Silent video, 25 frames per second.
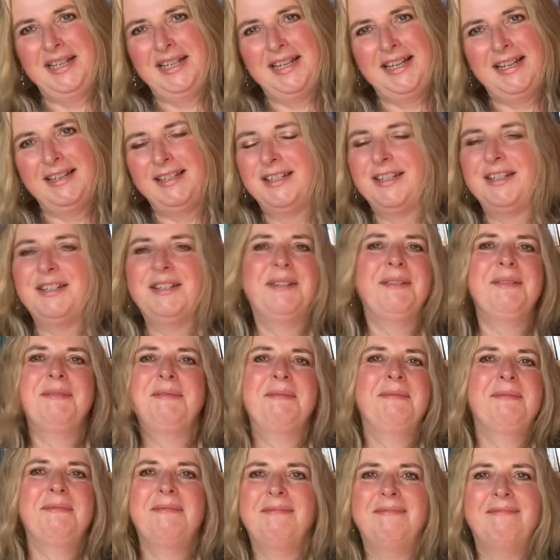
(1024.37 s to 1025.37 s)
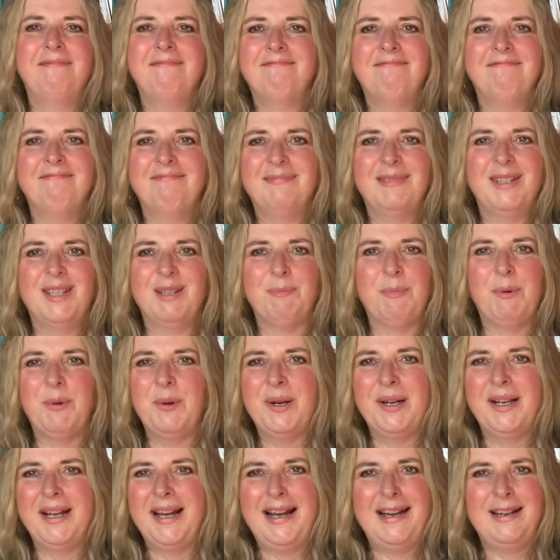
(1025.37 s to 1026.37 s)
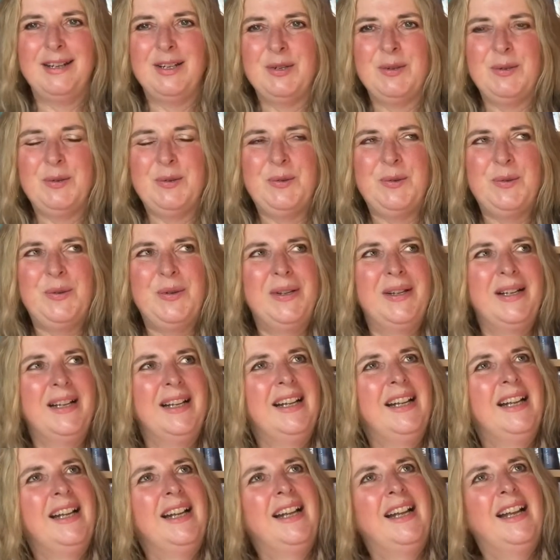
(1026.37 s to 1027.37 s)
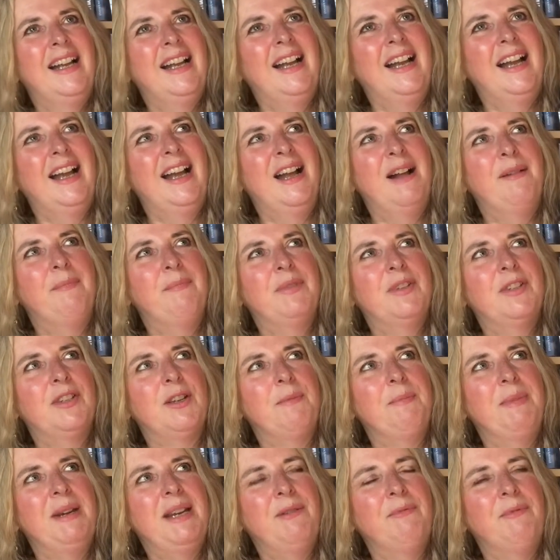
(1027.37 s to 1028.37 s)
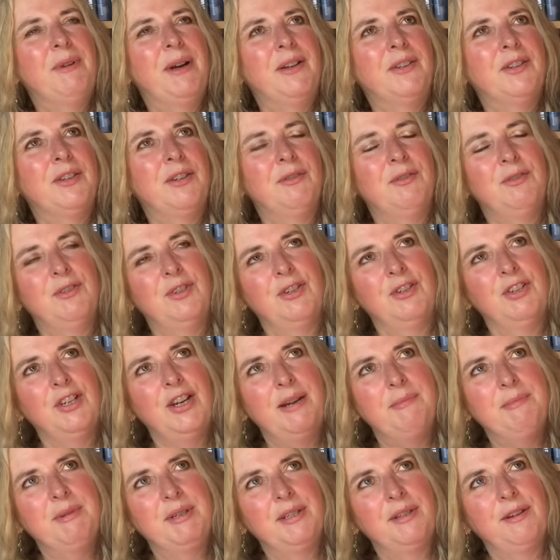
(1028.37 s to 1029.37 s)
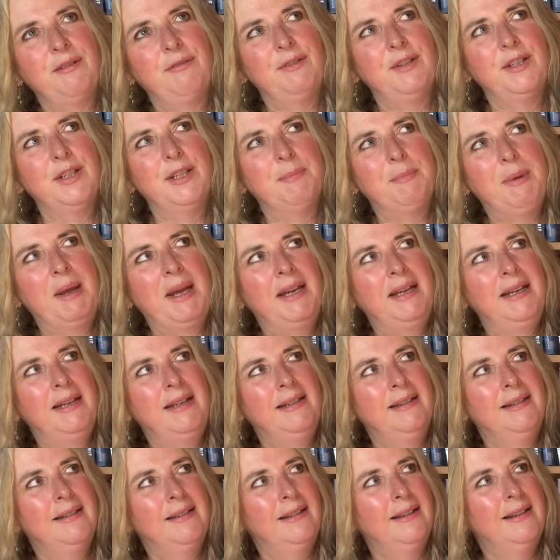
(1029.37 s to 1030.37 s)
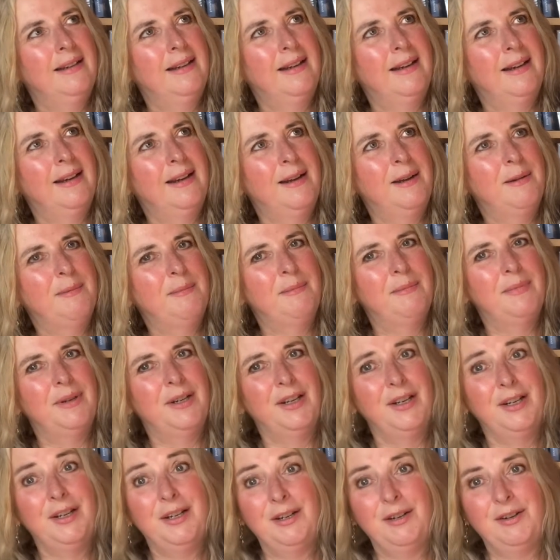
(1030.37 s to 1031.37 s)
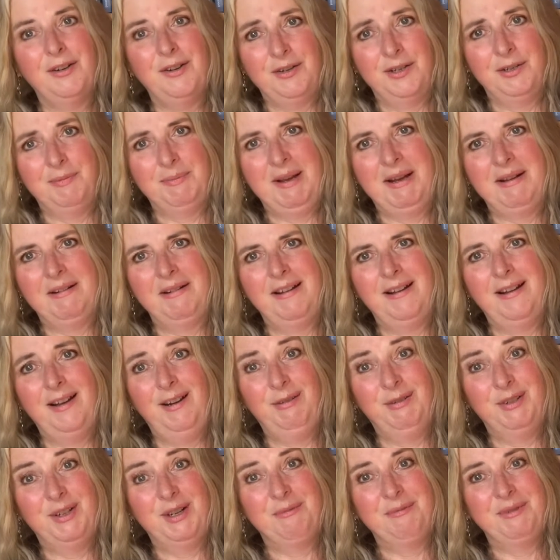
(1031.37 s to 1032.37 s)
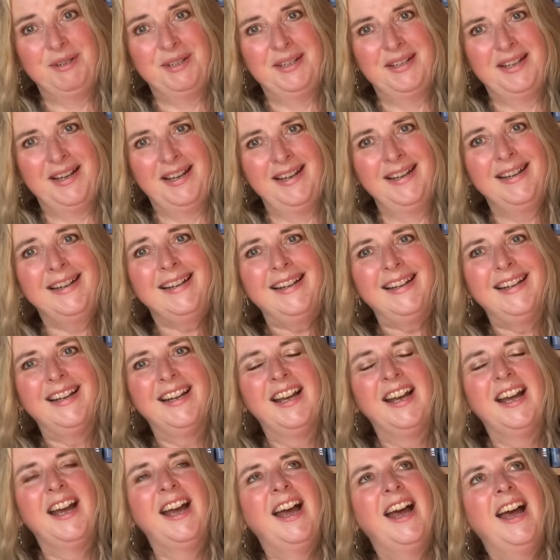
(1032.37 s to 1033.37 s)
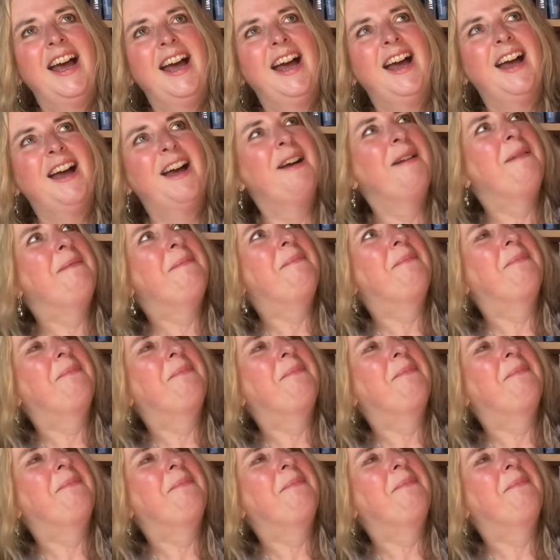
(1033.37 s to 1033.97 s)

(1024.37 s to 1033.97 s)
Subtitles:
that didn't spoil it at all. So James is off in Spain, learning a lot about life, shall we say, but